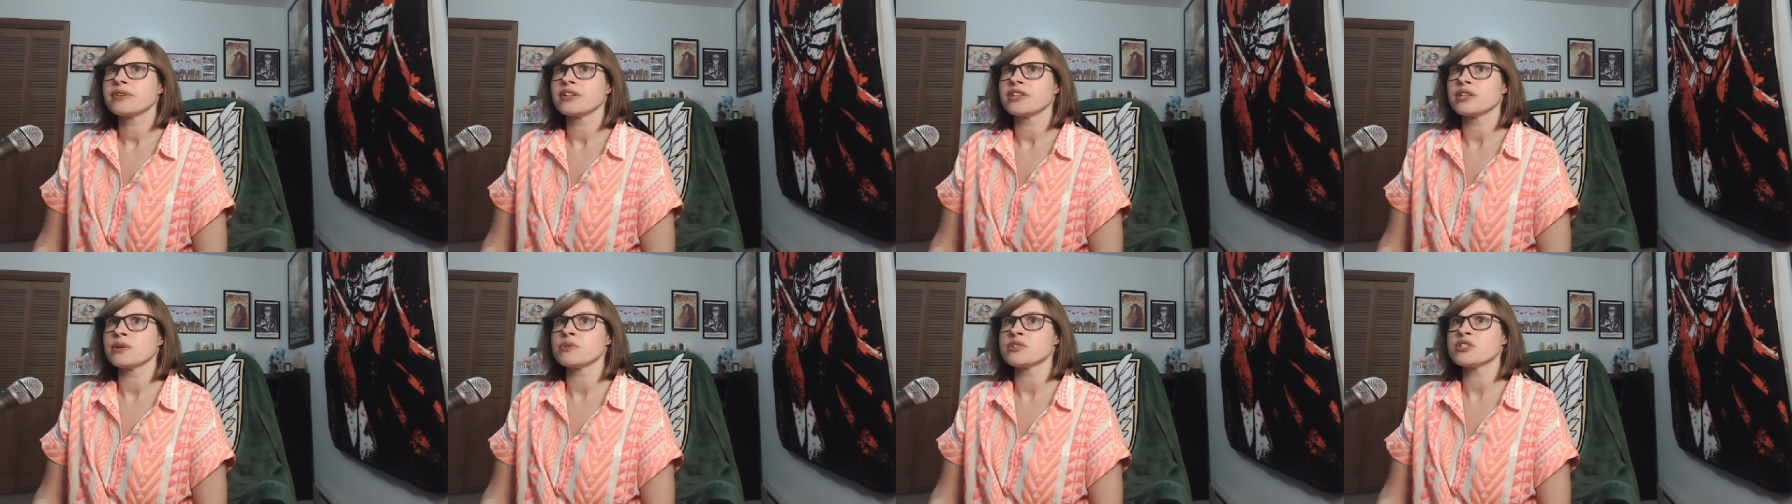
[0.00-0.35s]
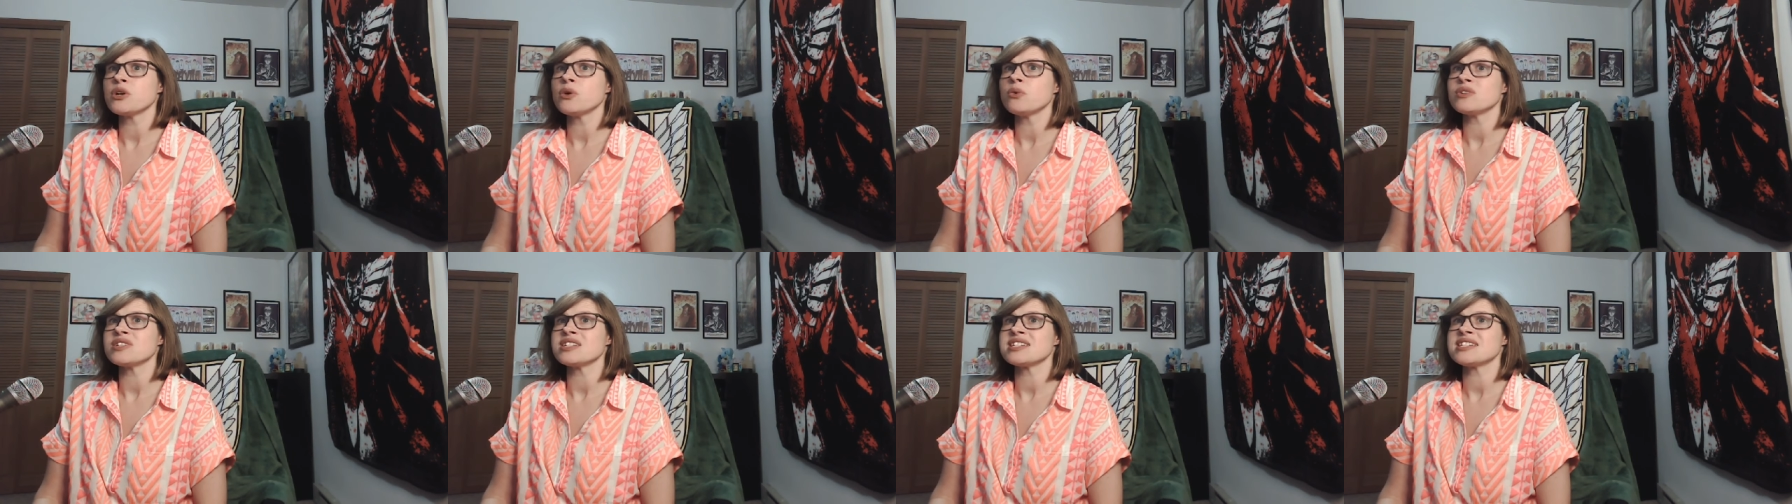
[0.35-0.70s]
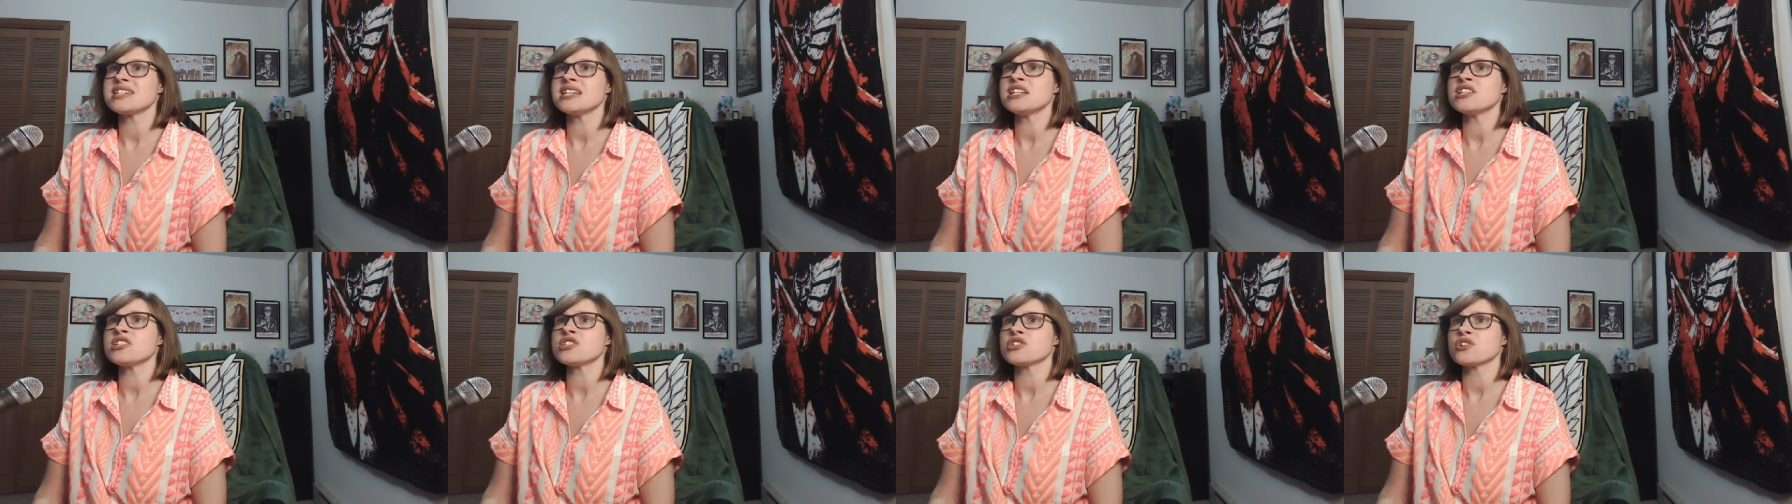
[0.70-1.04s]
The result was
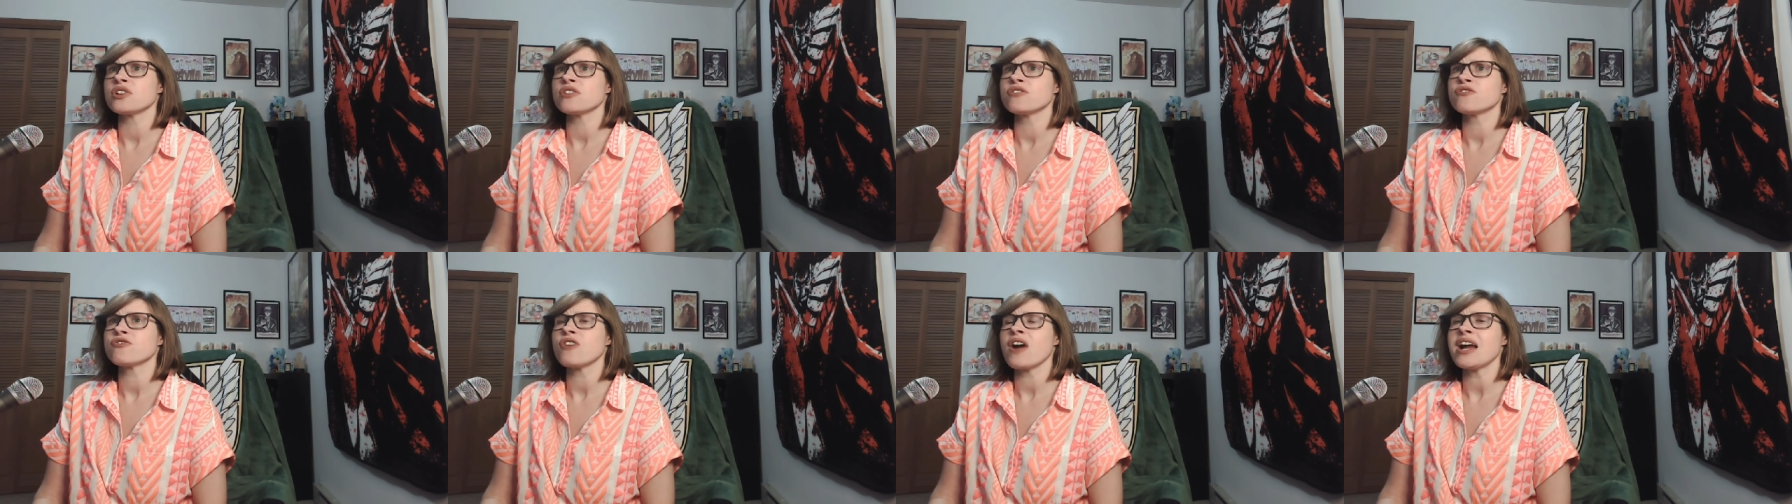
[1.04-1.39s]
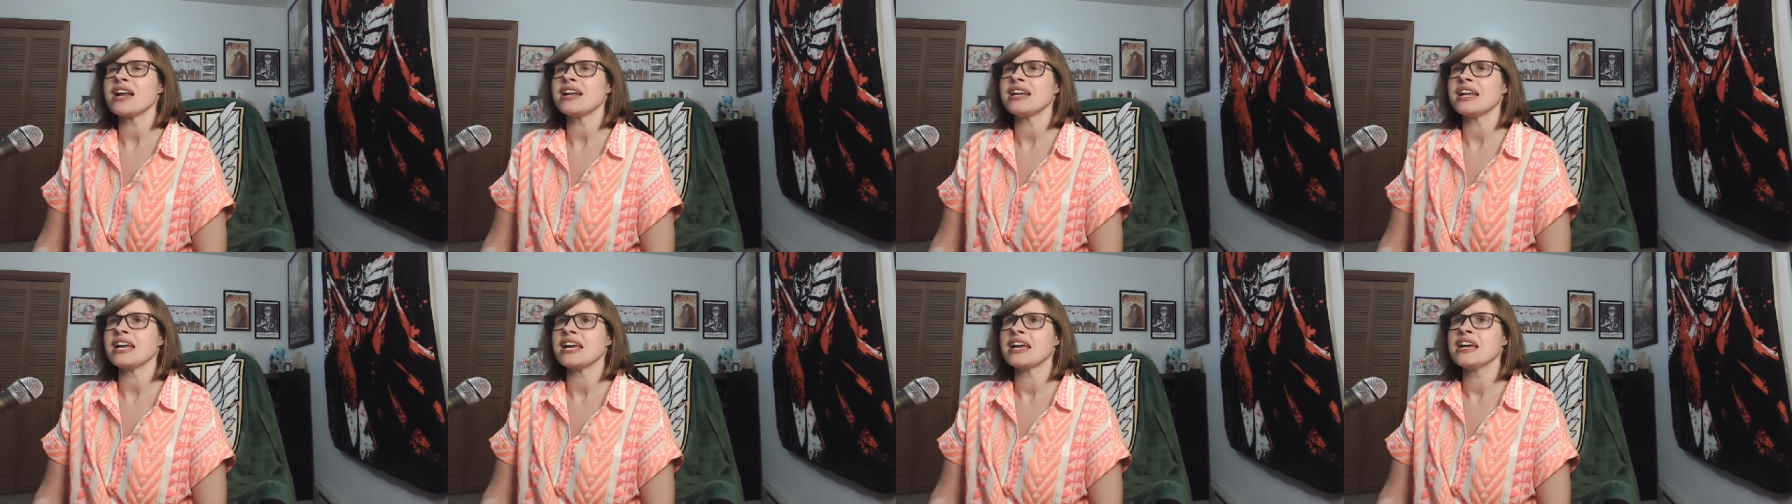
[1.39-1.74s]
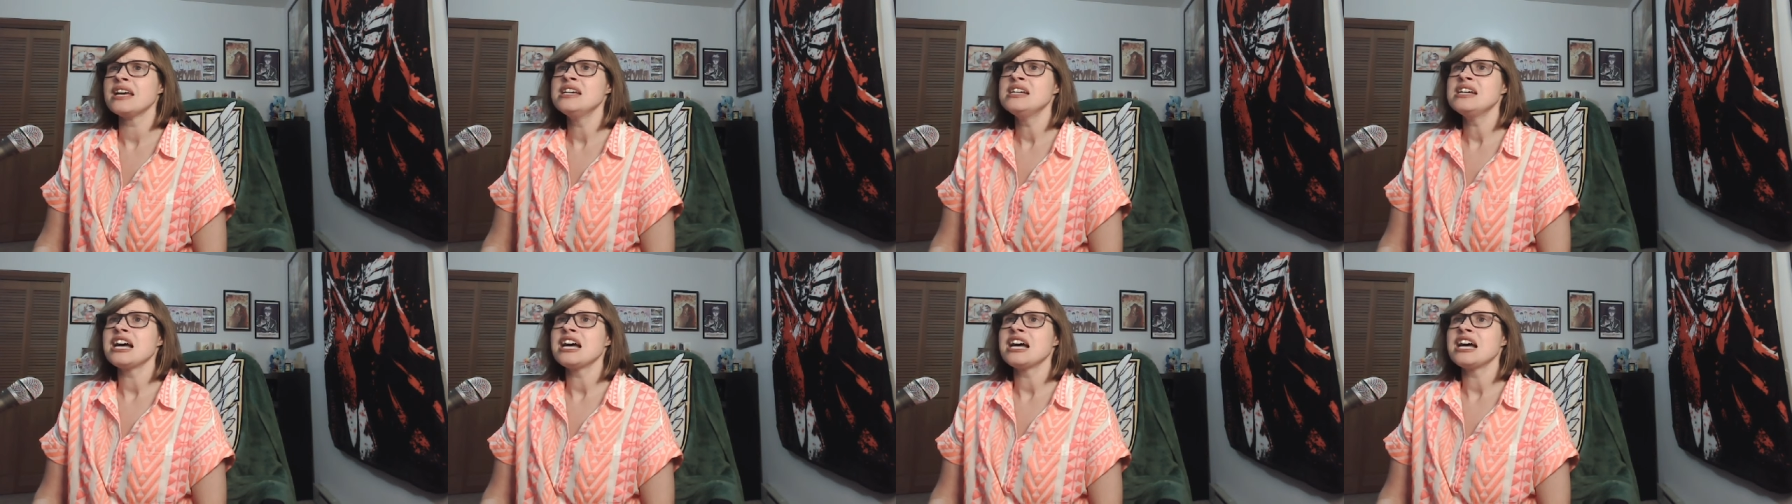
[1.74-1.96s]
sinister and frightening,